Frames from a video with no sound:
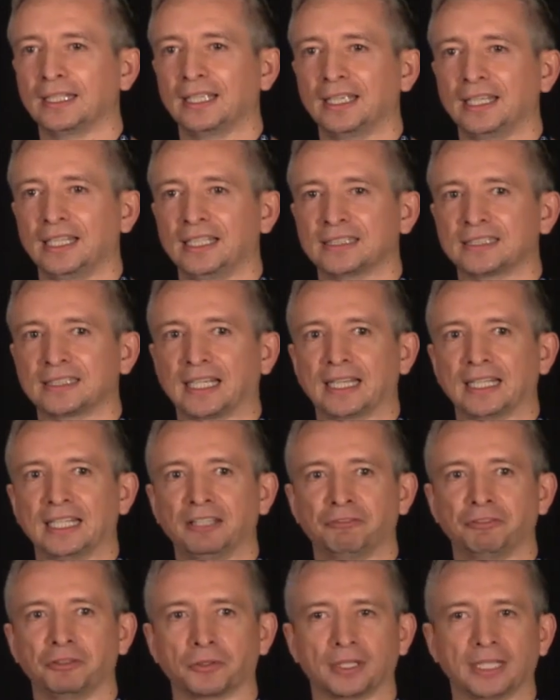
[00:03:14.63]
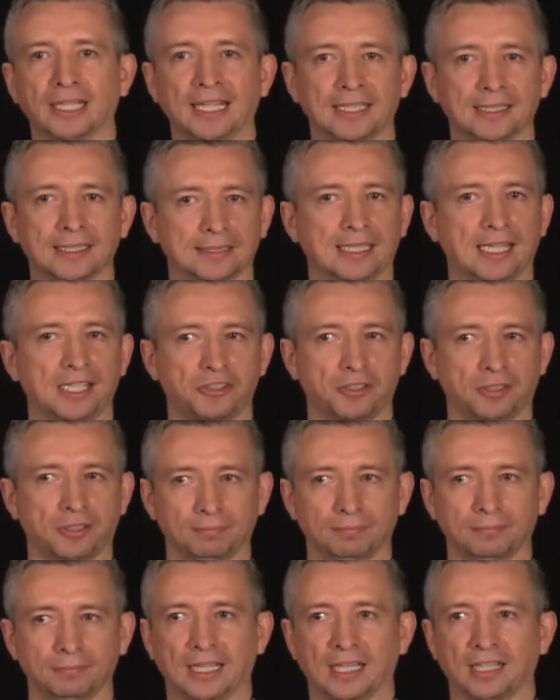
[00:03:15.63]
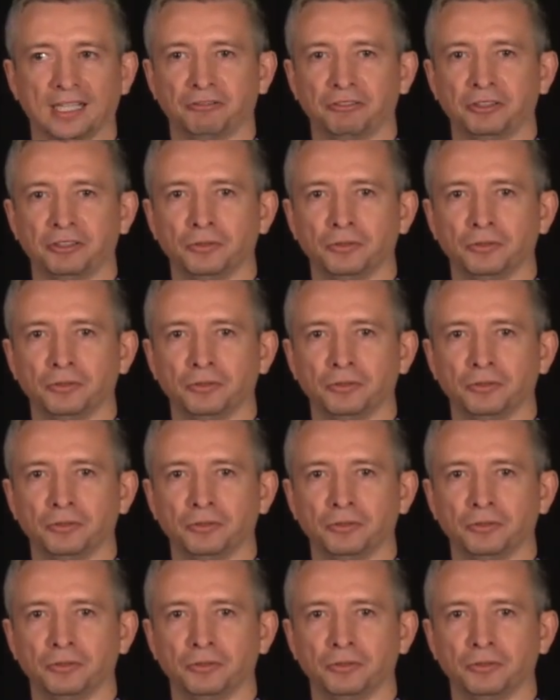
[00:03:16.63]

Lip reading: is that if you're in a session and if you